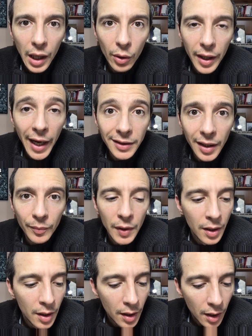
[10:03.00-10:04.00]
how I edit them.
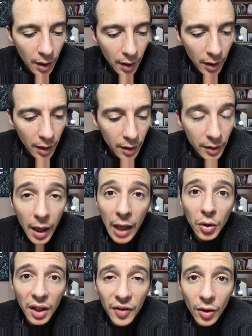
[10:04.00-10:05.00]
And yeah, I
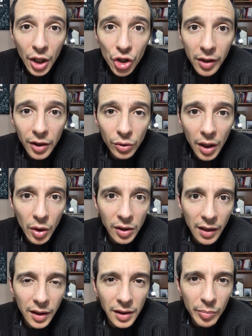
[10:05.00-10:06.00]
thought I figured I'd share this today because
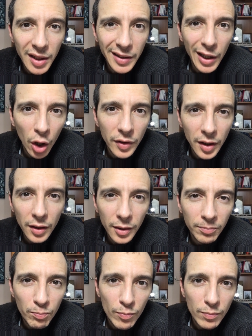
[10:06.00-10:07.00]
Sunday is a bit the day of
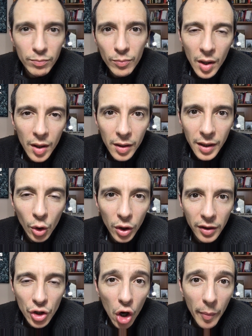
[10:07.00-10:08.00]
the, let's call
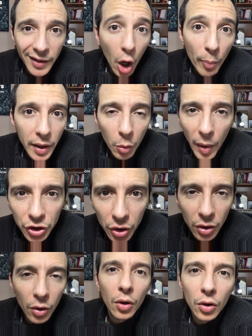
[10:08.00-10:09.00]
it enjoyment, hobby, or
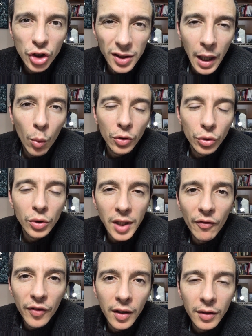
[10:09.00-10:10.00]
passion, or just I want to do
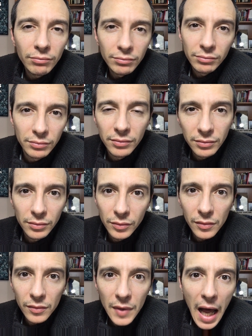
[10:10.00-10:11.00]
something
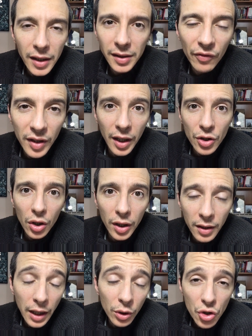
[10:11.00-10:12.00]
nice, something that I enjoy.
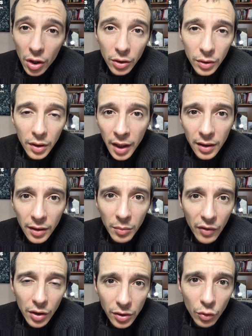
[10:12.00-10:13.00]
And I do enjoy doing editing
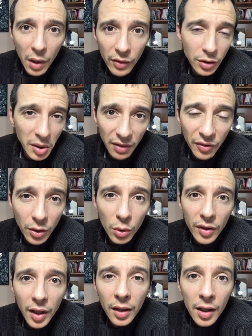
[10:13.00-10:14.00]
my videos and doing my videos by something I do
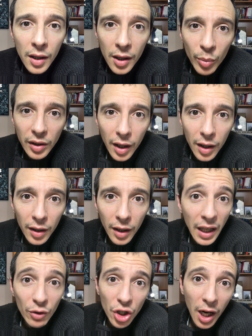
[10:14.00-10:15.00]
every day, but
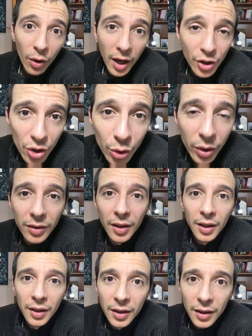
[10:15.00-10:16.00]
I never share how I actually do it.
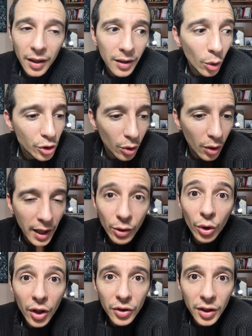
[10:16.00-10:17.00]
And also I like
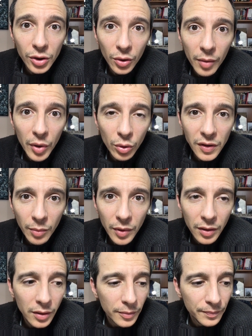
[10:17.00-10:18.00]
to learn things, so I've been doing
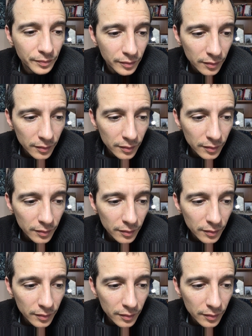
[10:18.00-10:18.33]
some